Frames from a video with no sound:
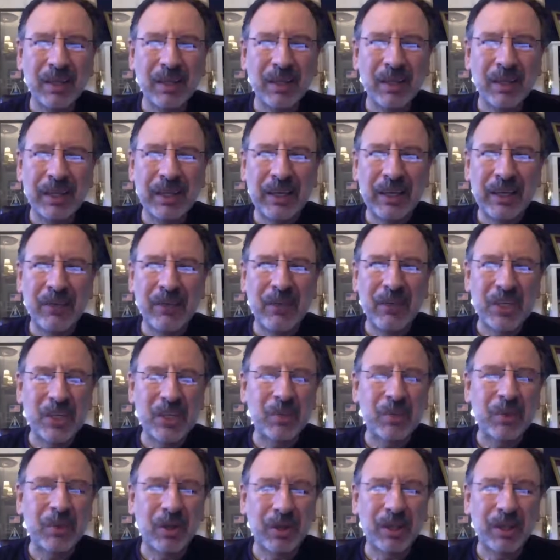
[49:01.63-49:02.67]

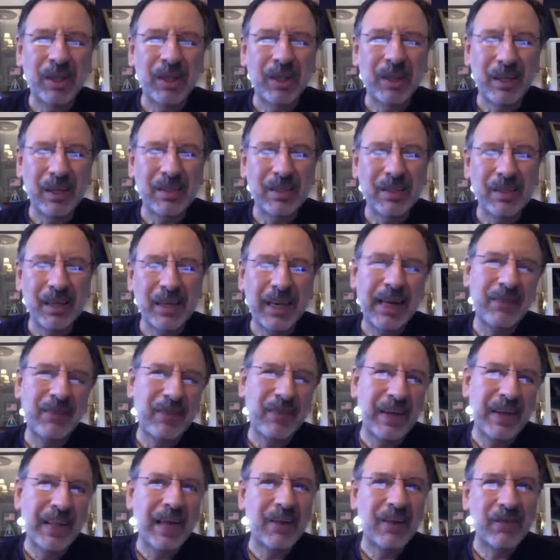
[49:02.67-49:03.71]
invisible things. And I
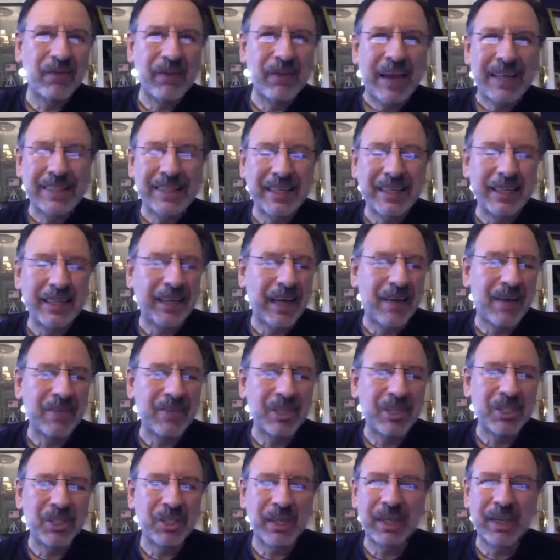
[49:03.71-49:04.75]
find that a fascinating
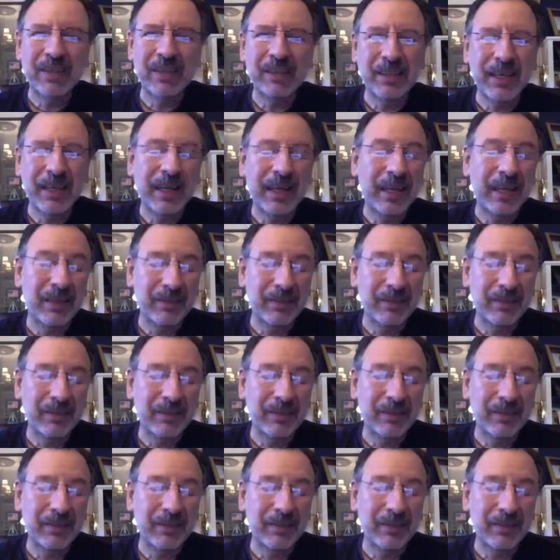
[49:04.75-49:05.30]
conversation to have.